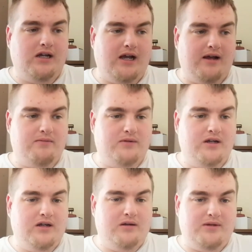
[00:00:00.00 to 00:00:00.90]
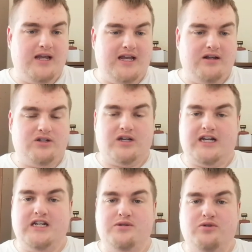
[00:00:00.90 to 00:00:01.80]
But yeah, it looks
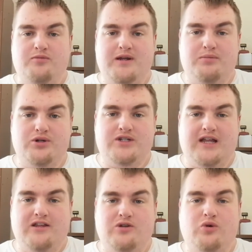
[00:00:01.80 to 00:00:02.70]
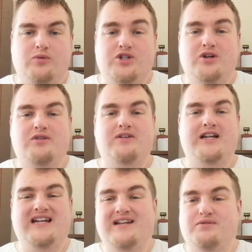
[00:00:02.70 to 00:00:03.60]
like he's sort of being pushed out the door, which only
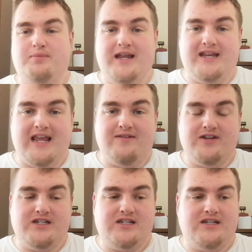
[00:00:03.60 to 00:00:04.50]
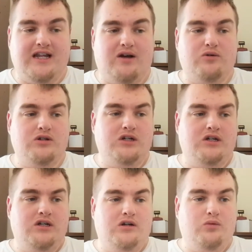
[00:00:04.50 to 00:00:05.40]
really leaves Ben Davies. Now,
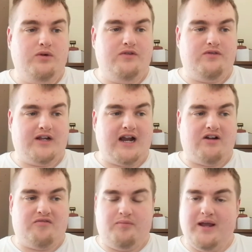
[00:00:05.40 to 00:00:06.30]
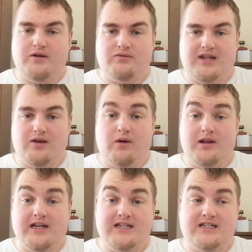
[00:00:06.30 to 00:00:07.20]
with the Gareth Bale deal,
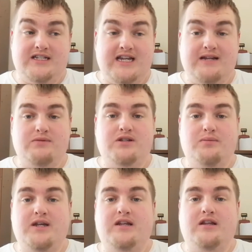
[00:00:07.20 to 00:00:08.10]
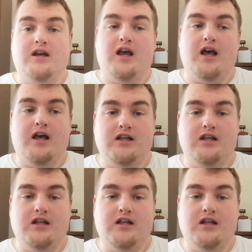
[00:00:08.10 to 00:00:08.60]
it seems to be that